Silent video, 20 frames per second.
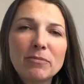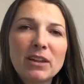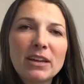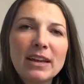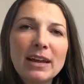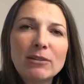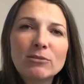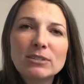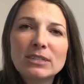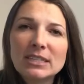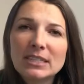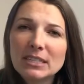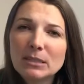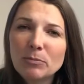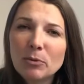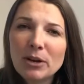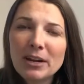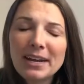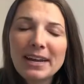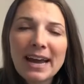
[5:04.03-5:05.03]
else that's
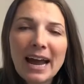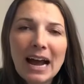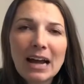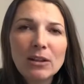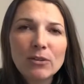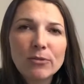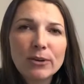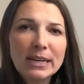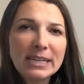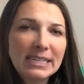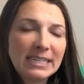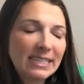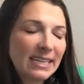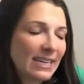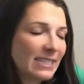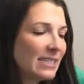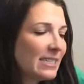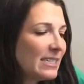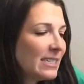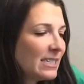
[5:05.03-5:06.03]
pretty calorie
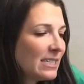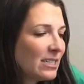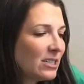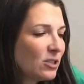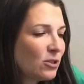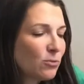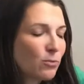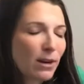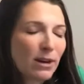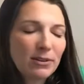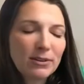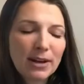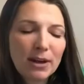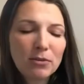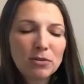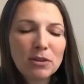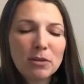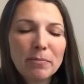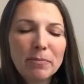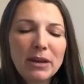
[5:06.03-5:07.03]
dense to round
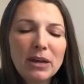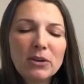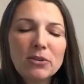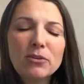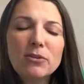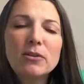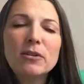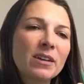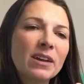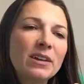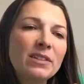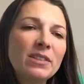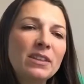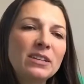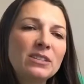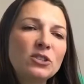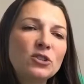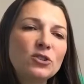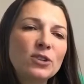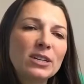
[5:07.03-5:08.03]
out the meal. In
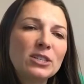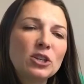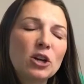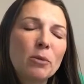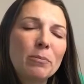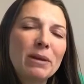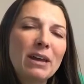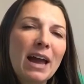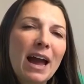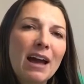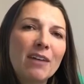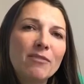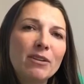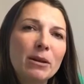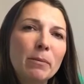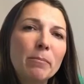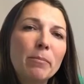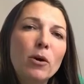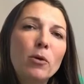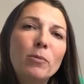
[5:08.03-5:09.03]
this stretch, I'll be
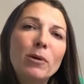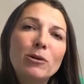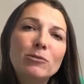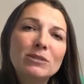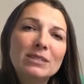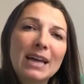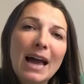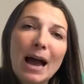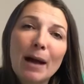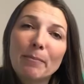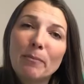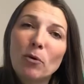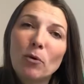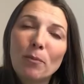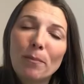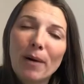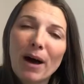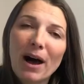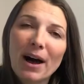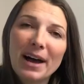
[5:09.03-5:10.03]
having Bobo's apple
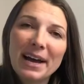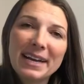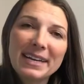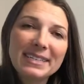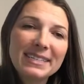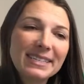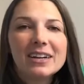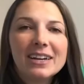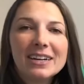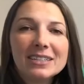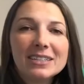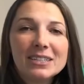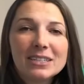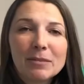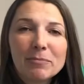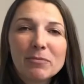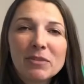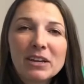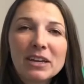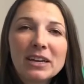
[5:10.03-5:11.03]
pies. And
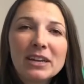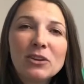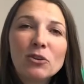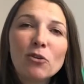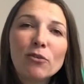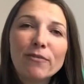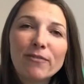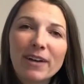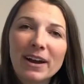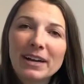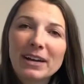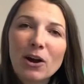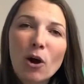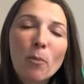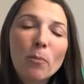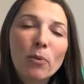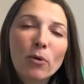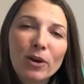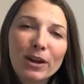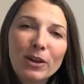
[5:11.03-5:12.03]
something you'll find
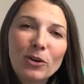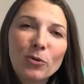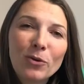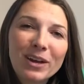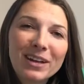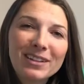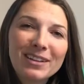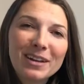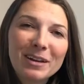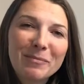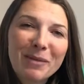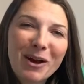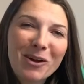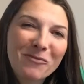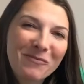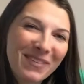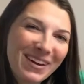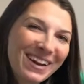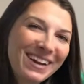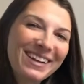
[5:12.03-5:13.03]
out pretty quickly
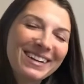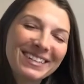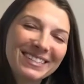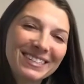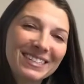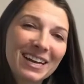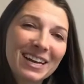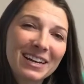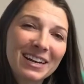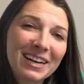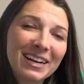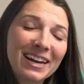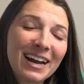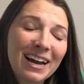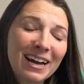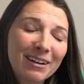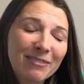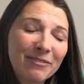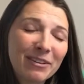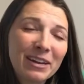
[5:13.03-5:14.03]
about me is that I
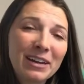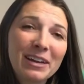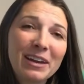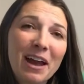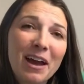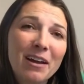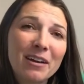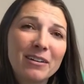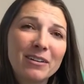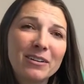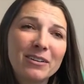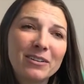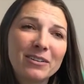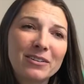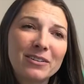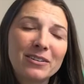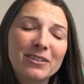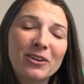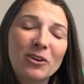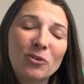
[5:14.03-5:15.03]
have a
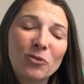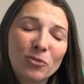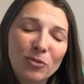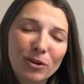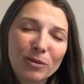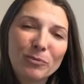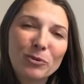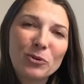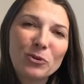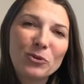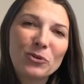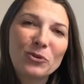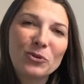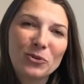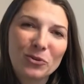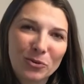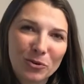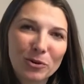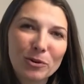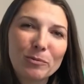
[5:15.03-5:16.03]

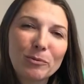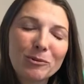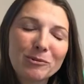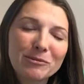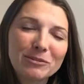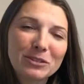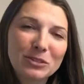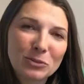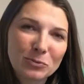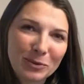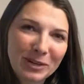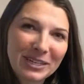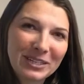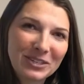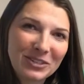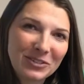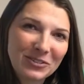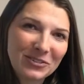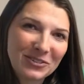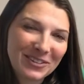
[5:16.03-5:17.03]
horrible sweet
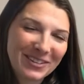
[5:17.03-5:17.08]
tooth.